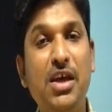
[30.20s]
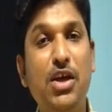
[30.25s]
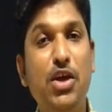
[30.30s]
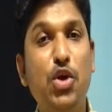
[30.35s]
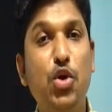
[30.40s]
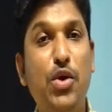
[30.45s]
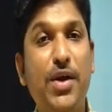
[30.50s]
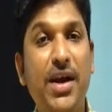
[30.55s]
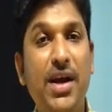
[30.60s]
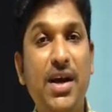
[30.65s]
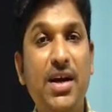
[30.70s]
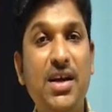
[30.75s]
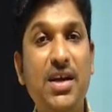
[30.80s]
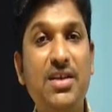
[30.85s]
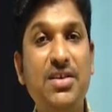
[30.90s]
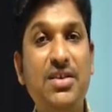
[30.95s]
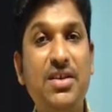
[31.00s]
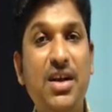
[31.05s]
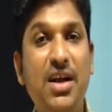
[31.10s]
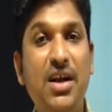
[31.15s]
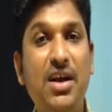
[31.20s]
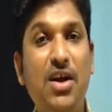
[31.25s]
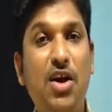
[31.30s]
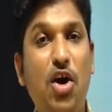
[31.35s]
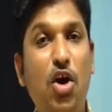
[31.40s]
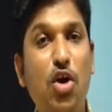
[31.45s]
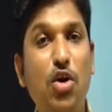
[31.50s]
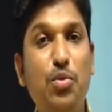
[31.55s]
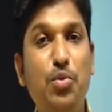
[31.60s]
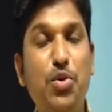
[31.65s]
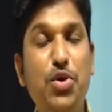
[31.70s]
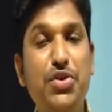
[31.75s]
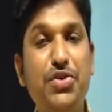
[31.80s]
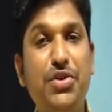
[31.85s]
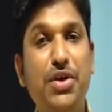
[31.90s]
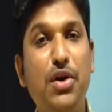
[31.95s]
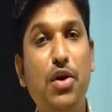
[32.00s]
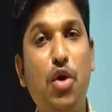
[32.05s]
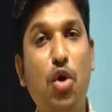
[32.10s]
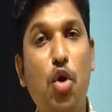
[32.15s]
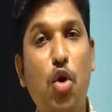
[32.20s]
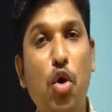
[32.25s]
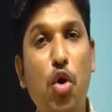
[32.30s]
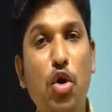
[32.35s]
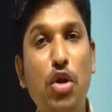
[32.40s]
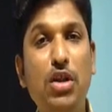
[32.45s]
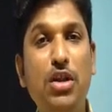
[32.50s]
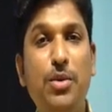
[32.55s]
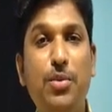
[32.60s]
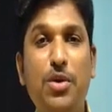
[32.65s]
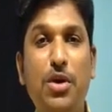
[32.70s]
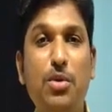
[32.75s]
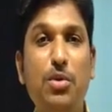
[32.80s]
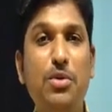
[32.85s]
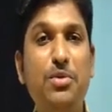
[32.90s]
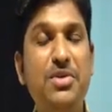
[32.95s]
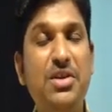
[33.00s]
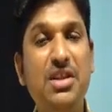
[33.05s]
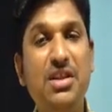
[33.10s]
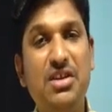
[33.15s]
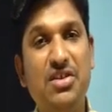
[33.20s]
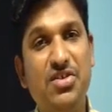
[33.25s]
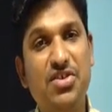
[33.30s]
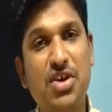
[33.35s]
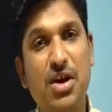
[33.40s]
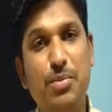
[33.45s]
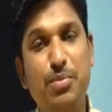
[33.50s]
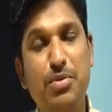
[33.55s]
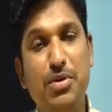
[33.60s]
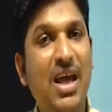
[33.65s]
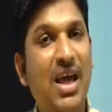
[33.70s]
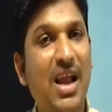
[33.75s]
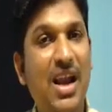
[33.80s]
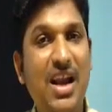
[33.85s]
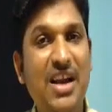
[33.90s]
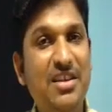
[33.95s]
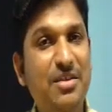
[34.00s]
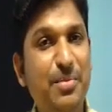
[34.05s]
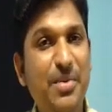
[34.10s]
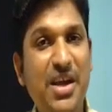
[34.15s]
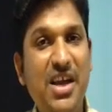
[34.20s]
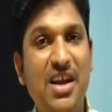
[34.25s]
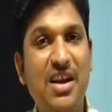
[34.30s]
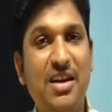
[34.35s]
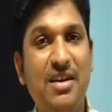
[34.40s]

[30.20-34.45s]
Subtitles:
you can understand almost all the problems in this chapter. Let's begin.